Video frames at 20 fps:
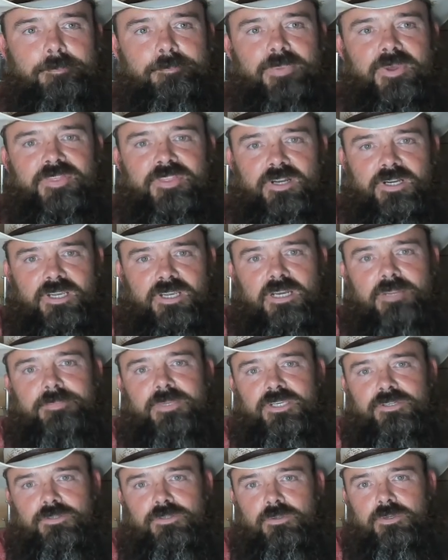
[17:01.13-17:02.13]
but they're going to
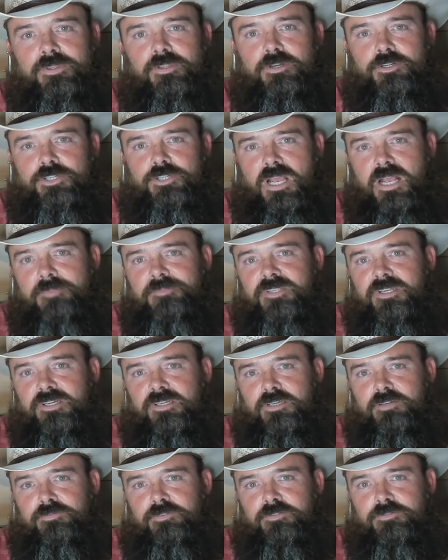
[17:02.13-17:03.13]
be doing their jobs in a
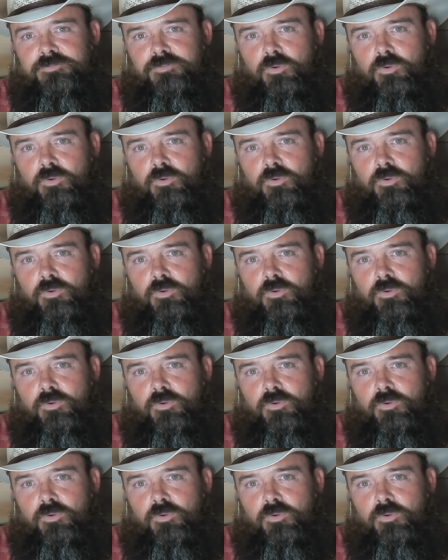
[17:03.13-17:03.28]
different